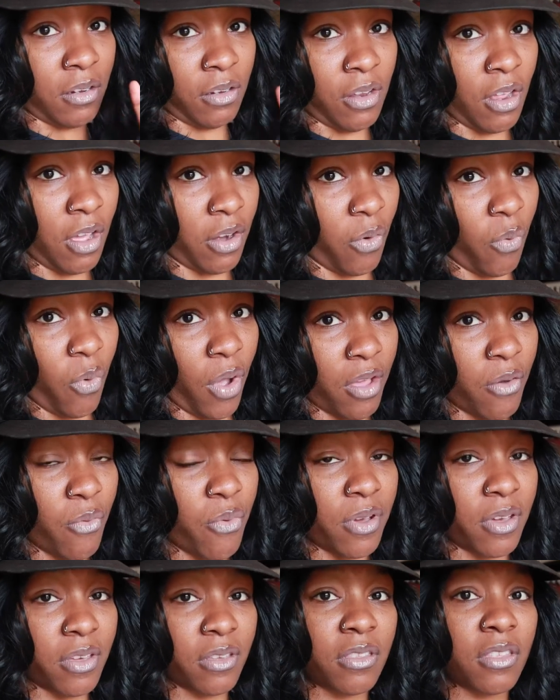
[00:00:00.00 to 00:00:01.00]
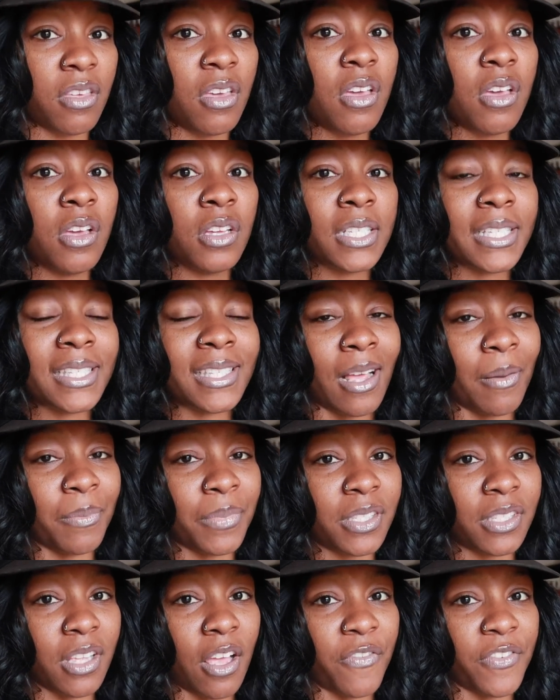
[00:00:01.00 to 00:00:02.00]
done away with some
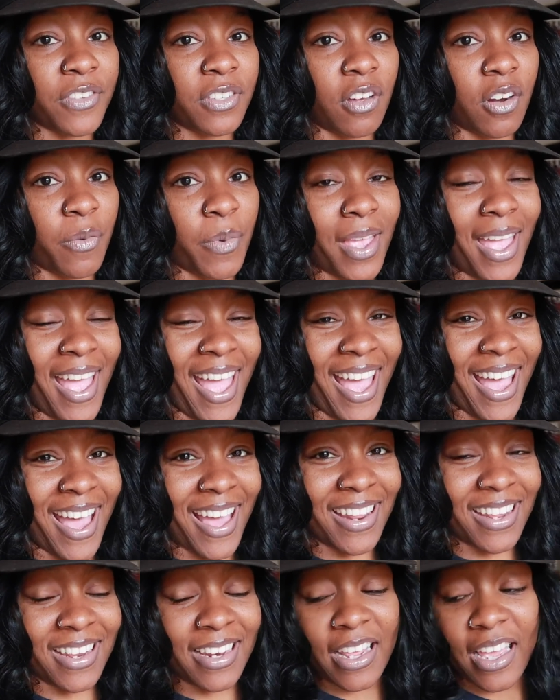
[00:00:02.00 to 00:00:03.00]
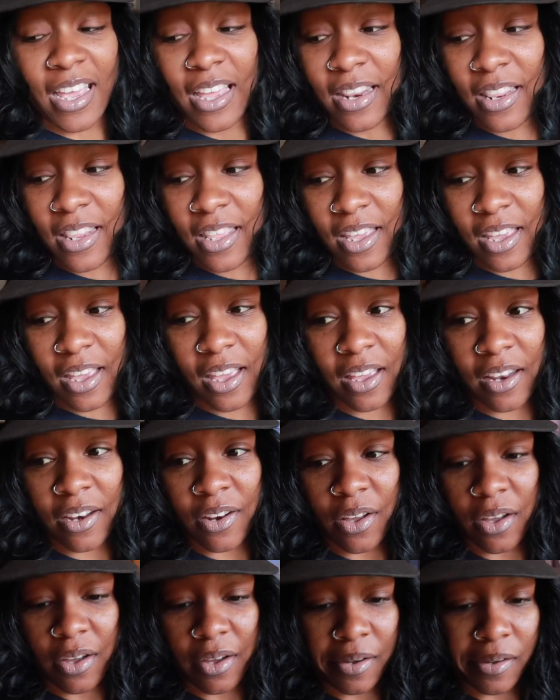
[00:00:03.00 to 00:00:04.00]
stuff is going to be added and
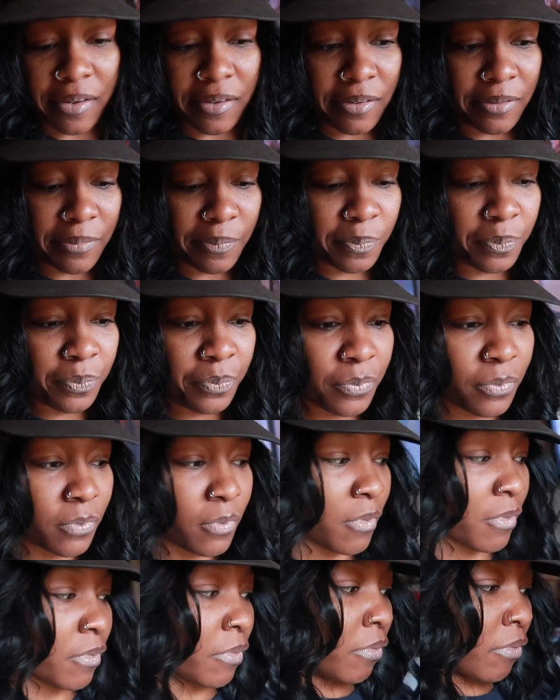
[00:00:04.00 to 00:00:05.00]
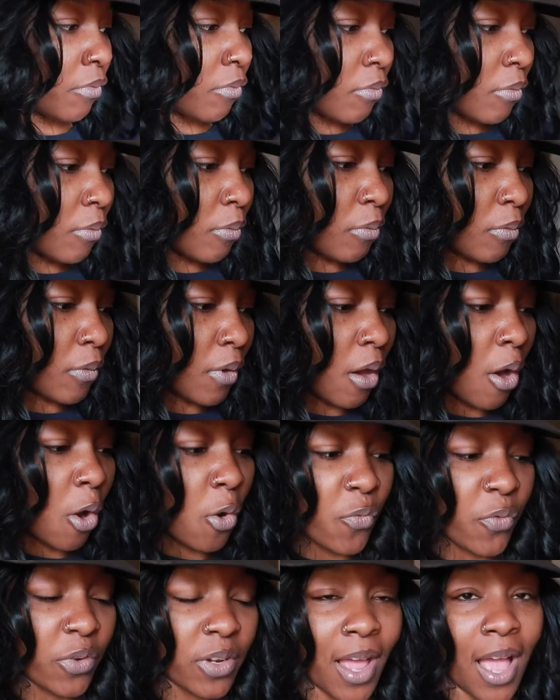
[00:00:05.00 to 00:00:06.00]
then um
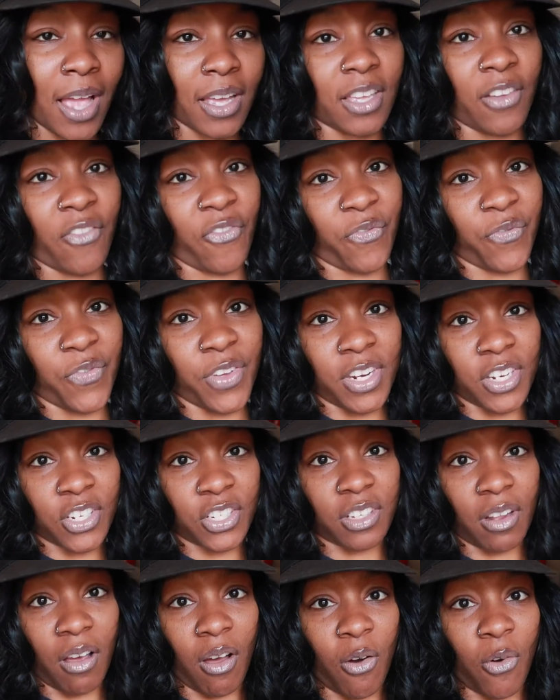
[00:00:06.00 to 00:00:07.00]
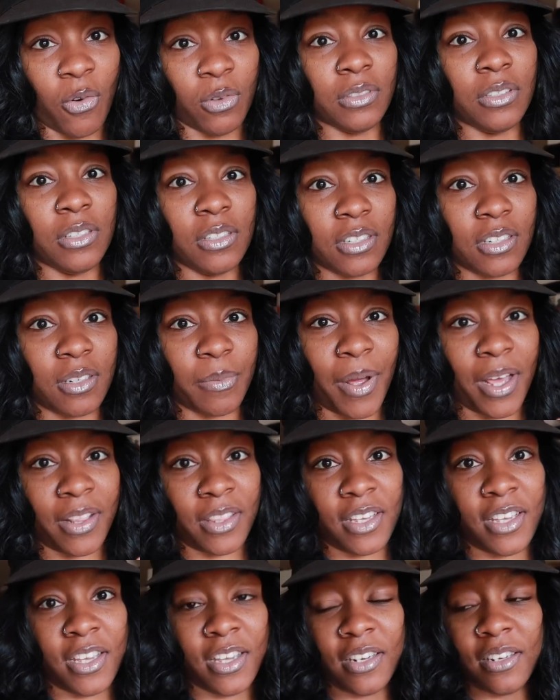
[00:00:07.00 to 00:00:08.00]
hopefully I can finish the whole look by
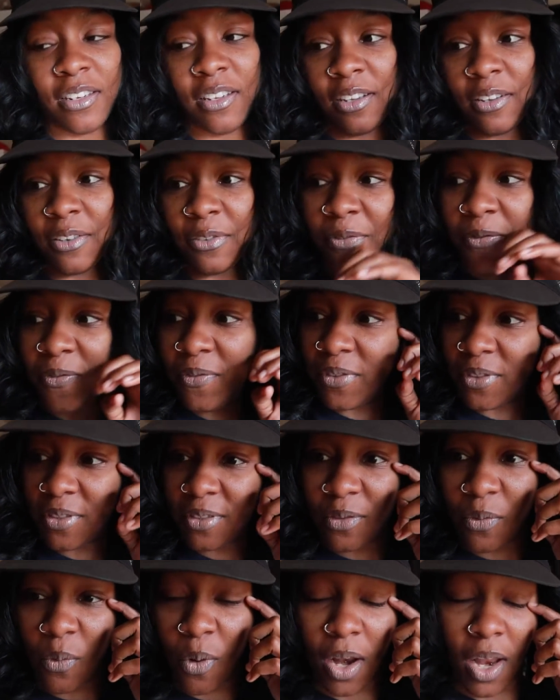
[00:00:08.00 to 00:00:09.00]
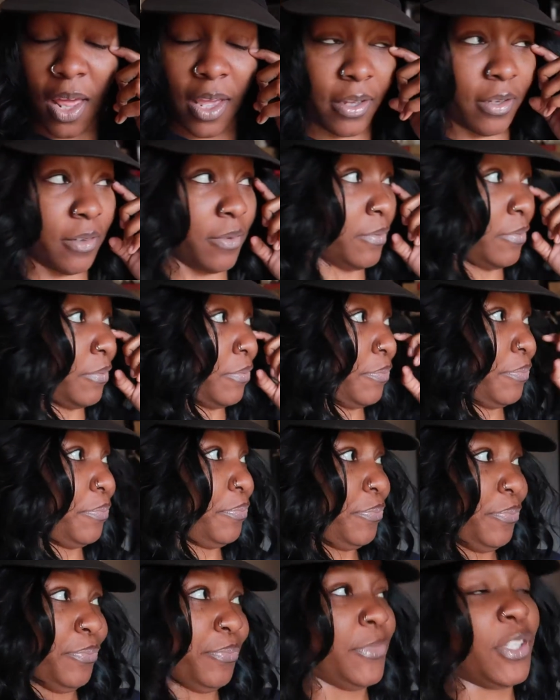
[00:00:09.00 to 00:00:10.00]
the end of, well, like,
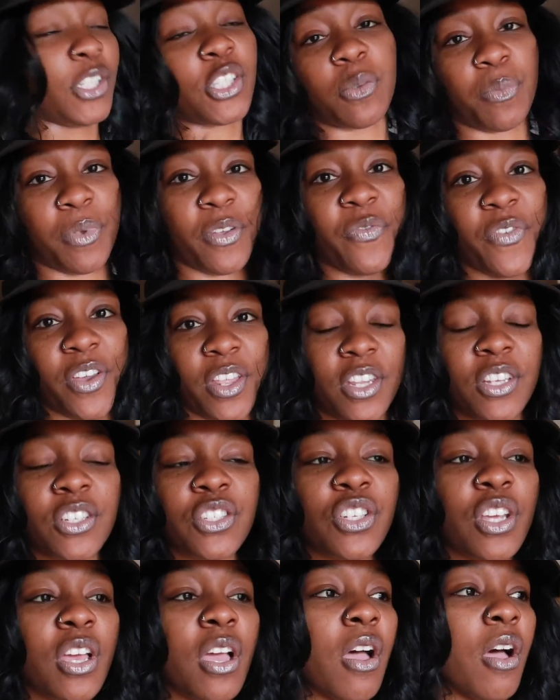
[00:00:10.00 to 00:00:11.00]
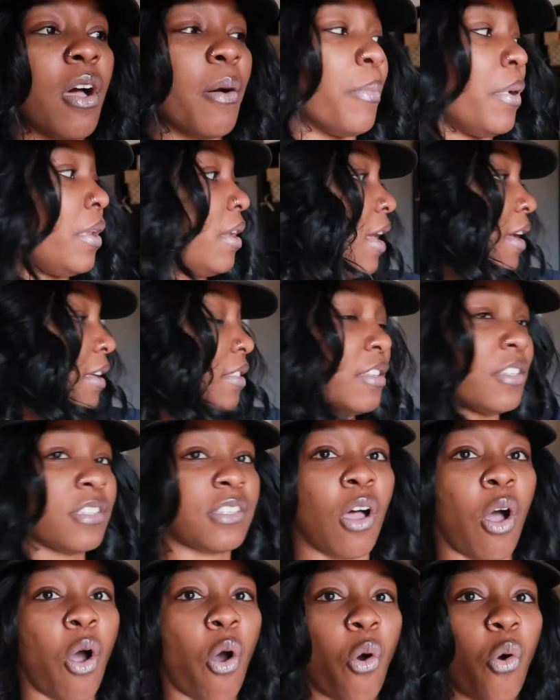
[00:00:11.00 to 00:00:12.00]
this will be finished. But, like, this
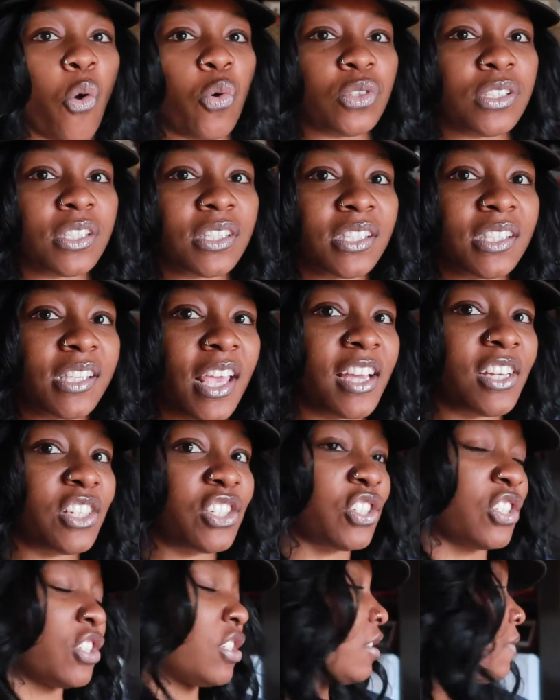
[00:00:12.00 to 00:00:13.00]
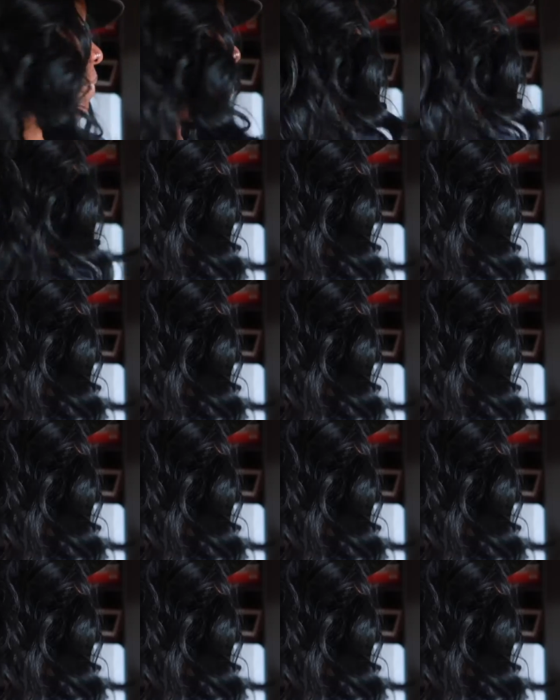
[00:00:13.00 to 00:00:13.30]
whole section,